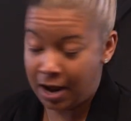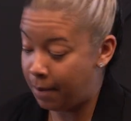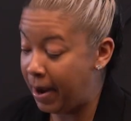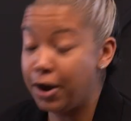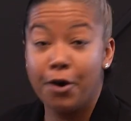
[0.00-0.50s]

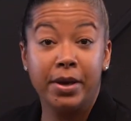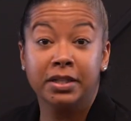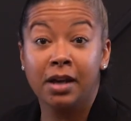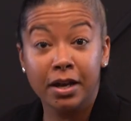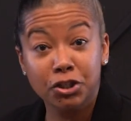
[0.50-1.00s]
I know
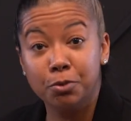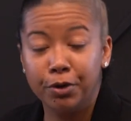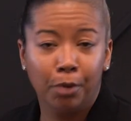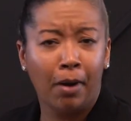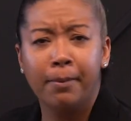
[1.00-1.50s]
as a
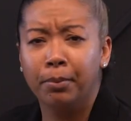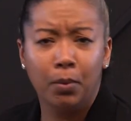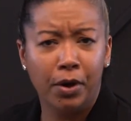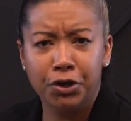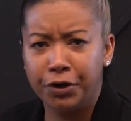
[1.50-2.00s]
customer, you're probably
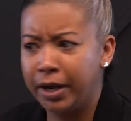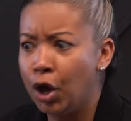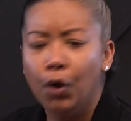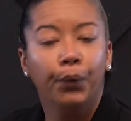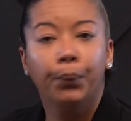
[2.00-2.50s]
wondering,
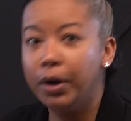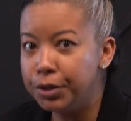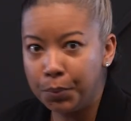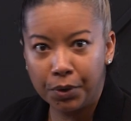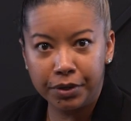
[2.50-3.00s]
what
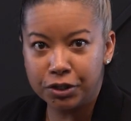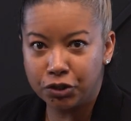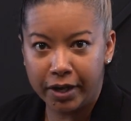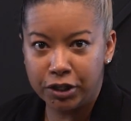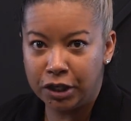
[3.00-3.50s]
in the world does
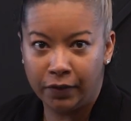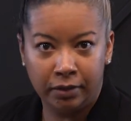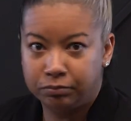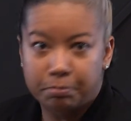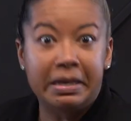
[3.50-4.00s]
drayage
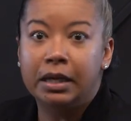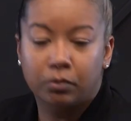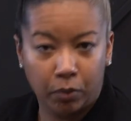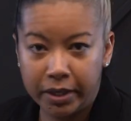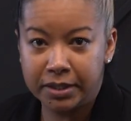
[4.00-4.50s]
even
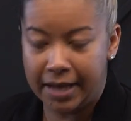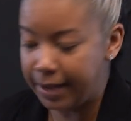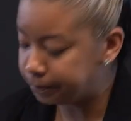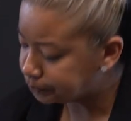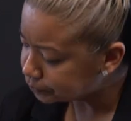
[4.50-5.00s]
mean? What is
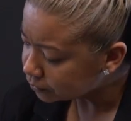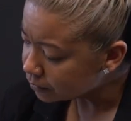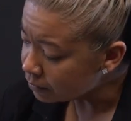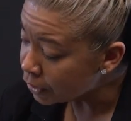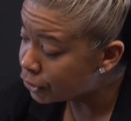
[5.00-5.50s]
that?
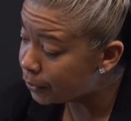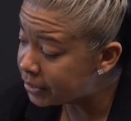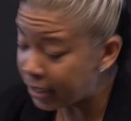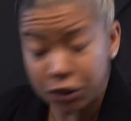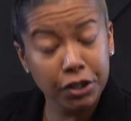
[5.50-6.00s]
So
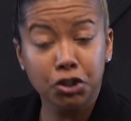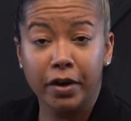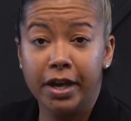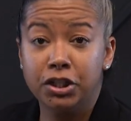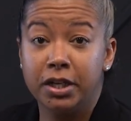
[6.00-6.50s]
essentially,
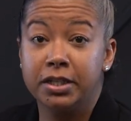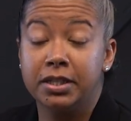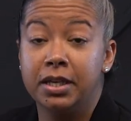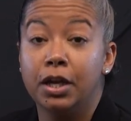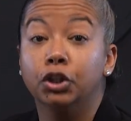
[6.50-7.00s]
drayage is
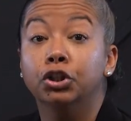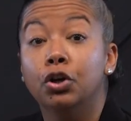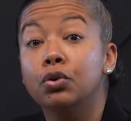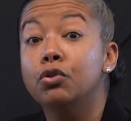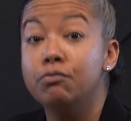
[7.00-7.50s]
the
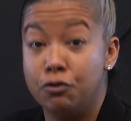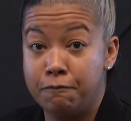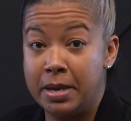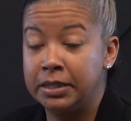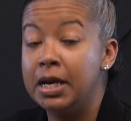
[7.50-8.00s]
local
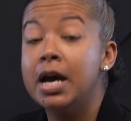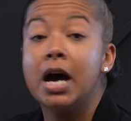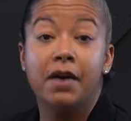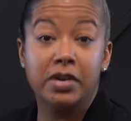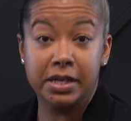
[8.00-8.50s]
movement
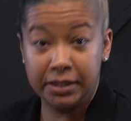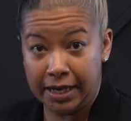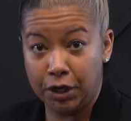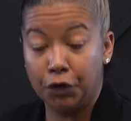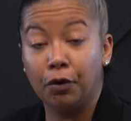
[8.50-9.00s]
of a
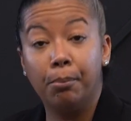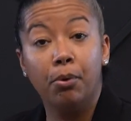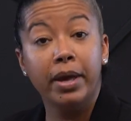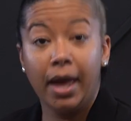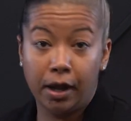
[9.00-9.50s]
container from
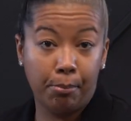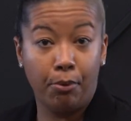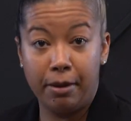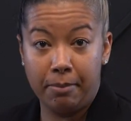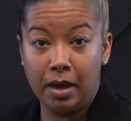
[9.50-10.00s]
point A to
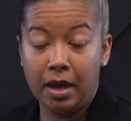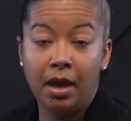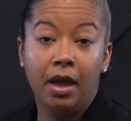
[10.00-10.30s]
point B.